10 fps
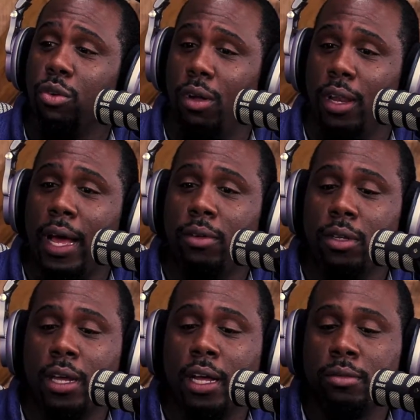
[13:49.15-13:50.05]
to allow
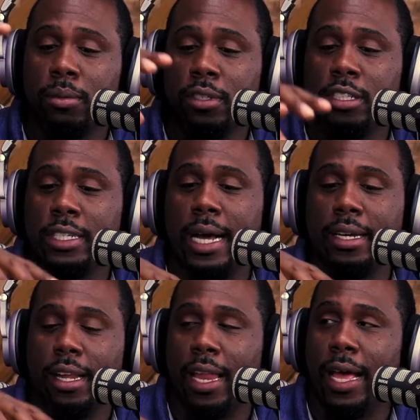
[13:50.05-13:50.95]
the gospel to
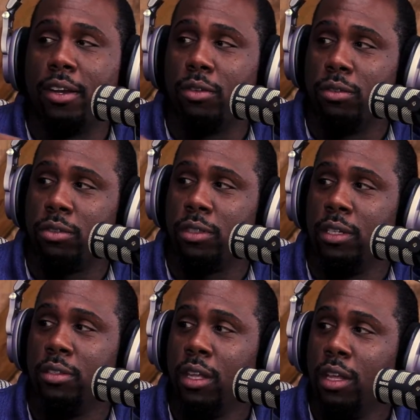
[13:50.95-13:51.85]
shine a light on those
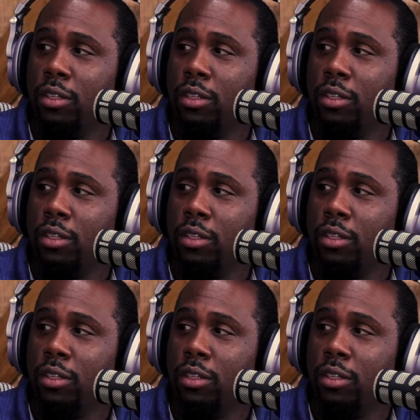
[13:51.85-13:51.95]
things